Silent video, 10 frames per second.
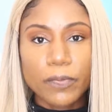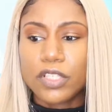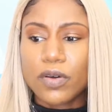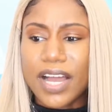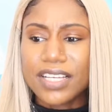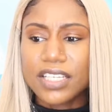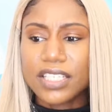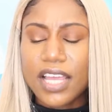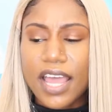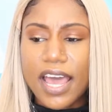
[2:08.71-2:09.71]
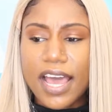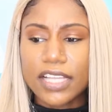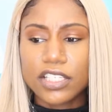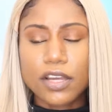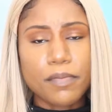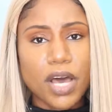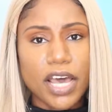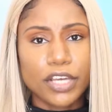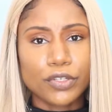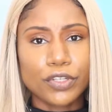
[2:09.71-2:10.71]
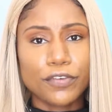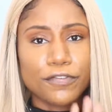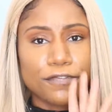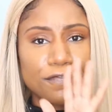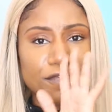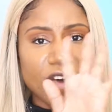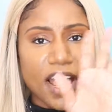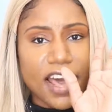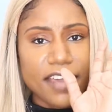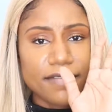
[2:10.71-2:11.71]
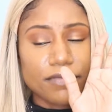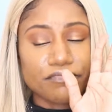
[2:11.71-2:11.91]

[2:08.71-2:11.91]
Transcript: So I just had compiled a